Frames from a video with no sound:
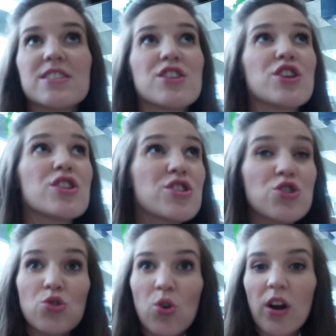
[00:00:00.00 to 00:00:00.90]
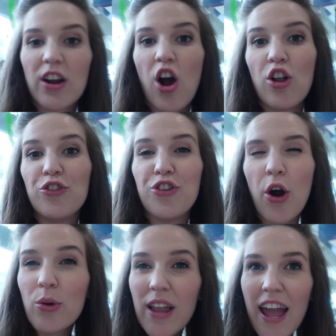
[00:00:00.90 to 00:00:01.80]
this store called
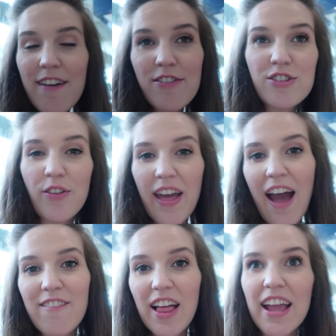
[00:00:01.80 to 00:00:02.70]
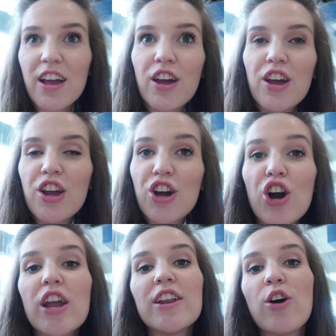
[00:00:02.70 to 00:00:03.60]
Dough Light. So they have like
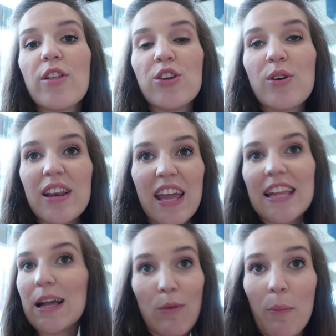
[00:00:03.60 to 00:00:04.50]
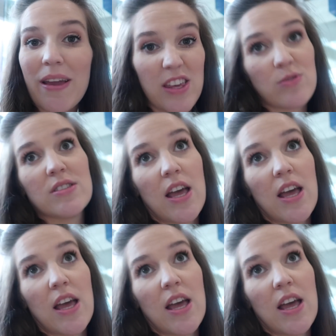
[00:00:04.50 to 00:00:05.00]
cookie dough that you can eat that won't make you